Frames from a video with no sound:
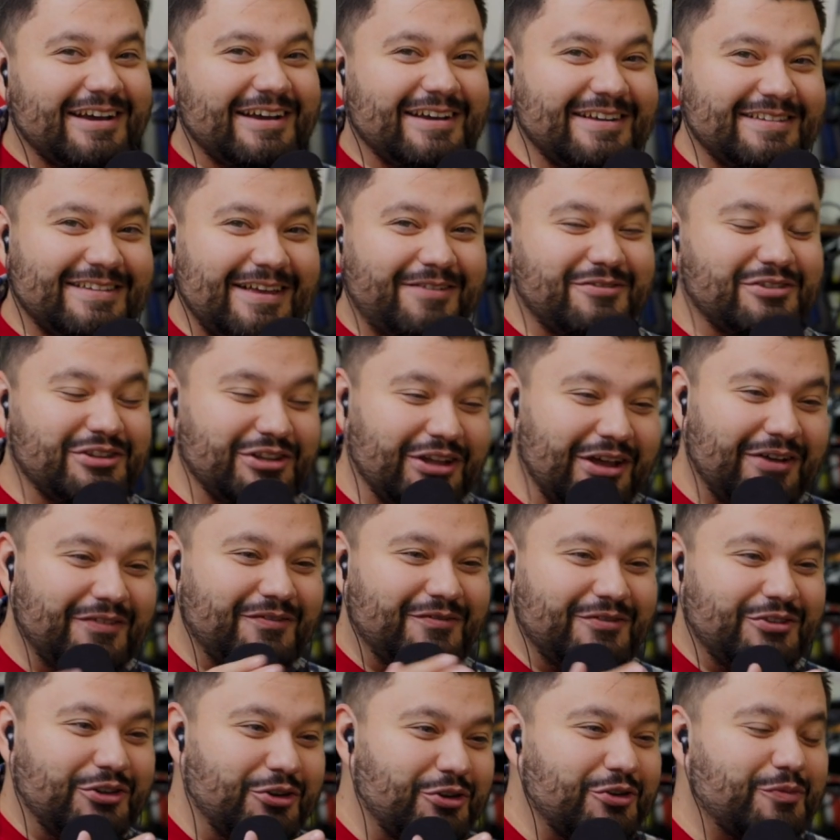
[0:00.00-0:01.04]
because I would
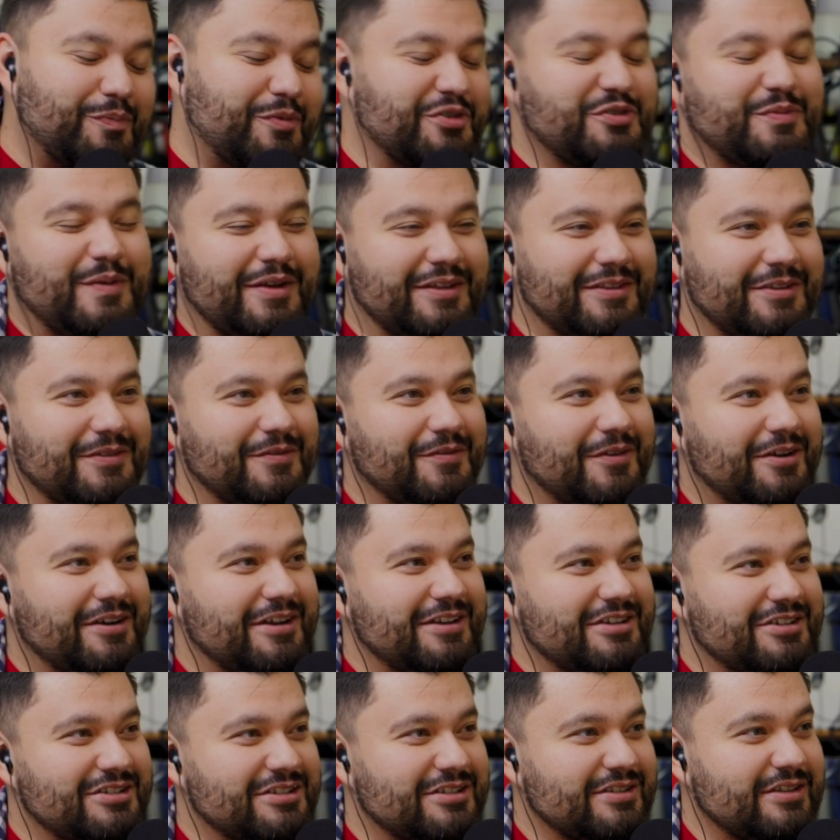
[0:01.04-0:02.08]
love your perspective on
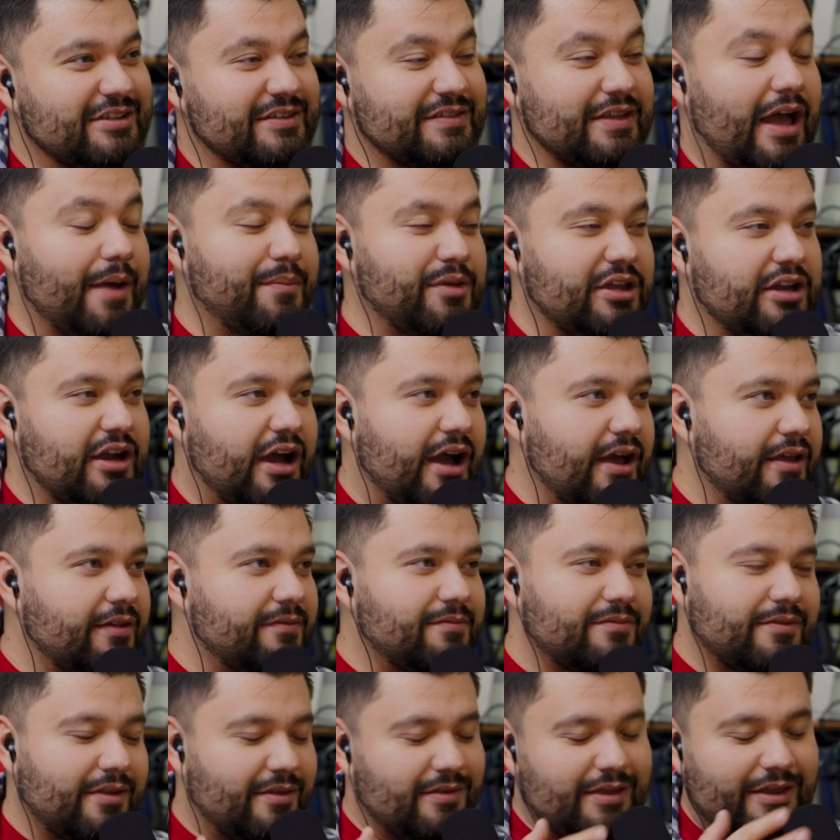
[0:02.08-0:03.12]
it. Just because
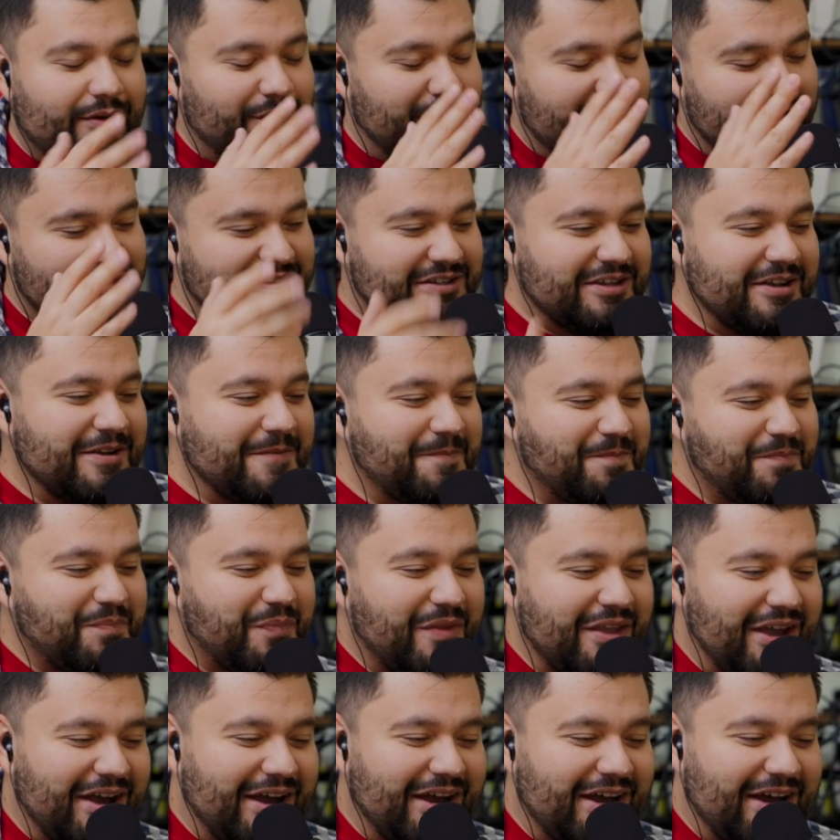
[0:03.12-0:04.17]
anyways.
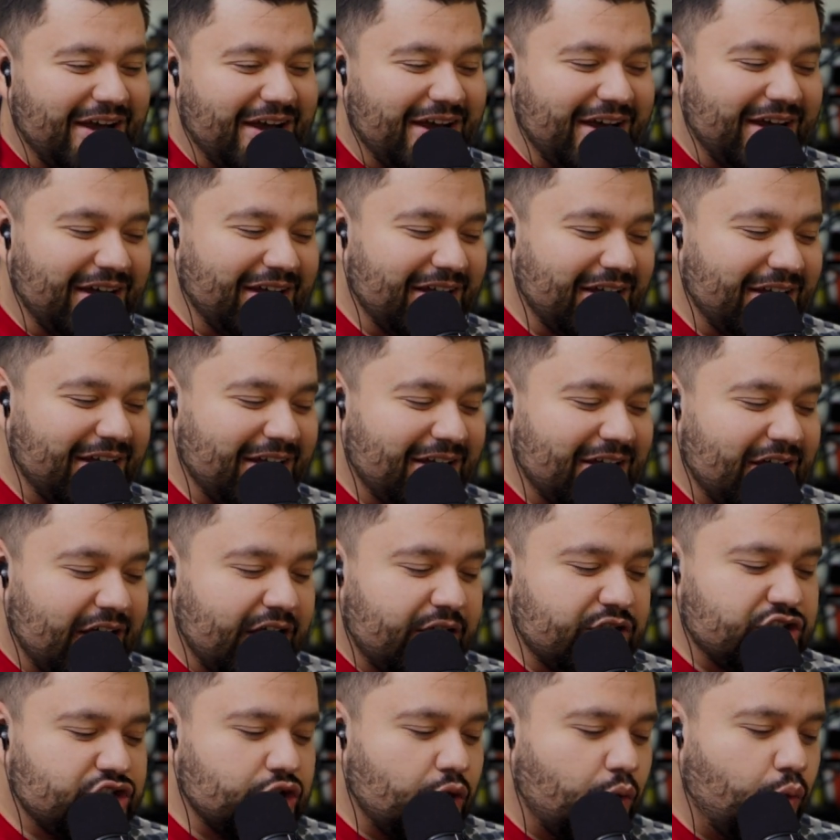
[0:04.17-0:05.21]

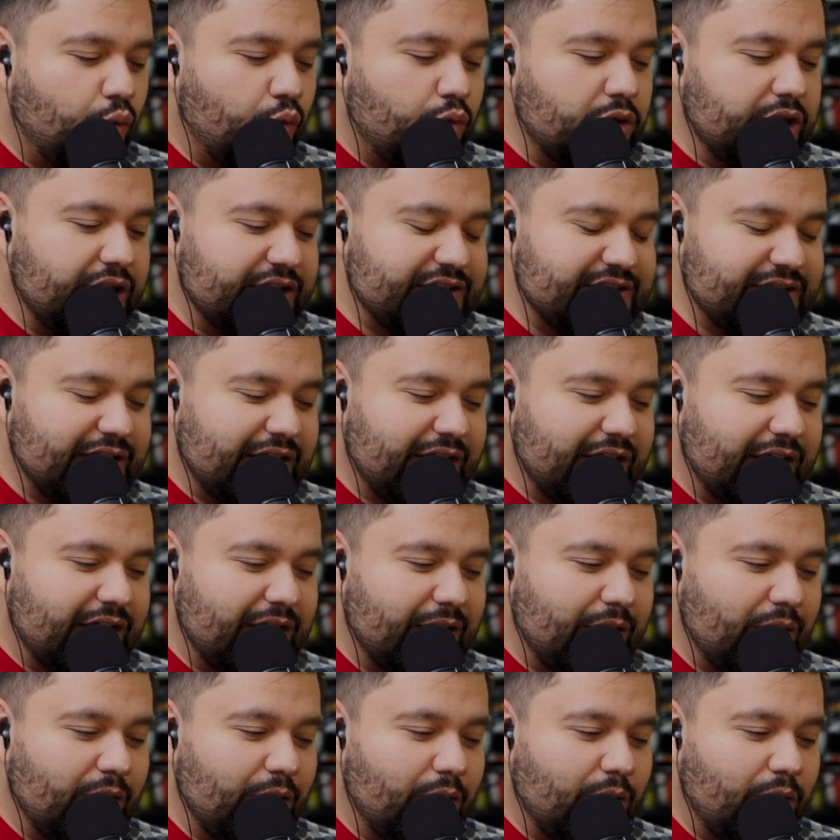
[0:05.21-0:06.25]
So let's
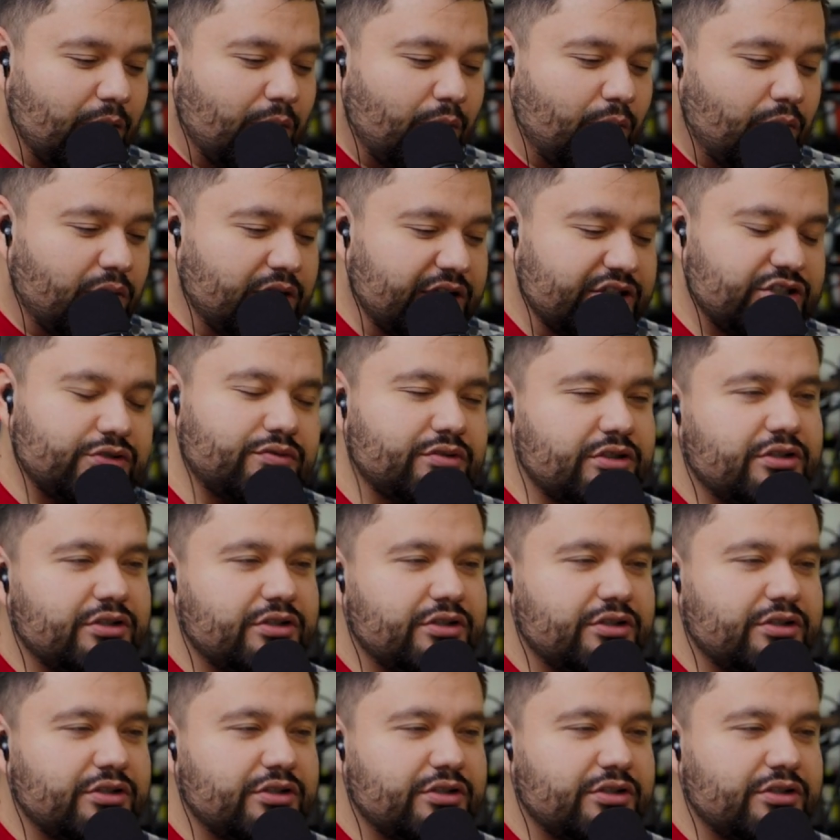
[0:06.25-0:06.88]
do a